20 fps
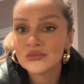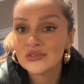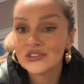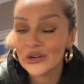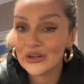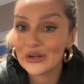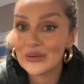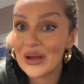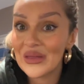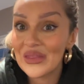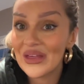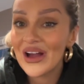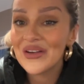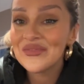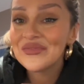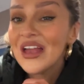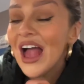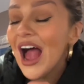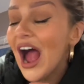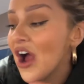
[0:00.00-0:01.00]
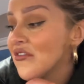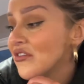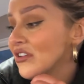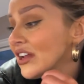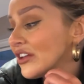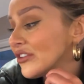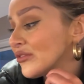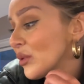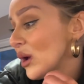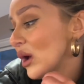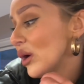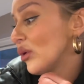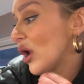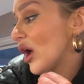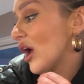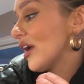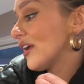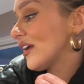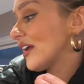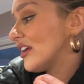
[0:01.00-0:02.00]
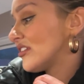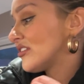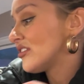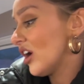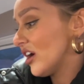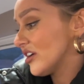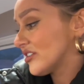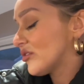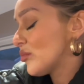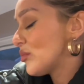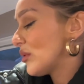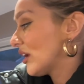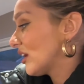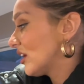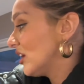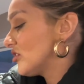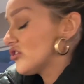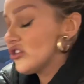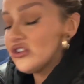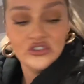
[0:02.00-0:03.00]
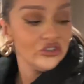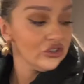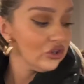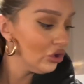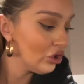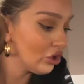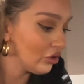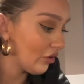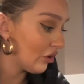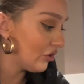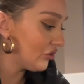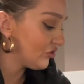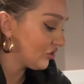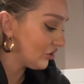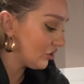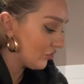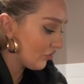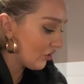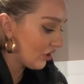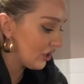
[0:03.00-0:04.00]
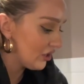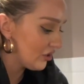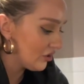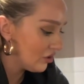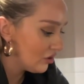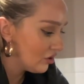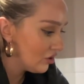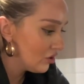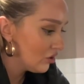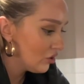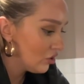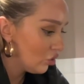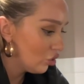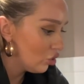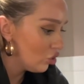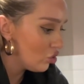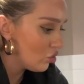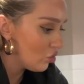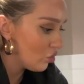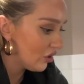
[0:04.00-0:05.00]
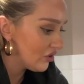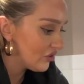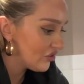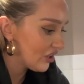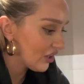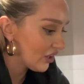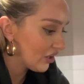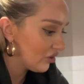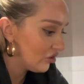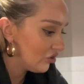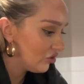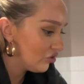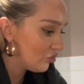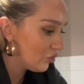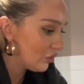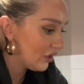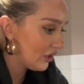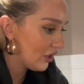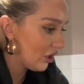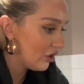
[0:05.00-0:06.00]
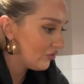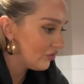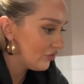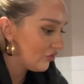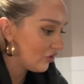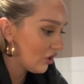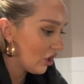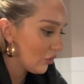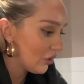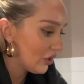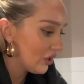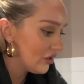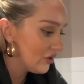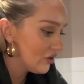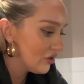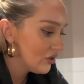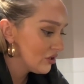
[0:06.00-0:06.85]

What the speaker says: I think as well, like it's nice to have a big kitchen to cook a roast dinner in. Oh, 1 second, we're overflowing.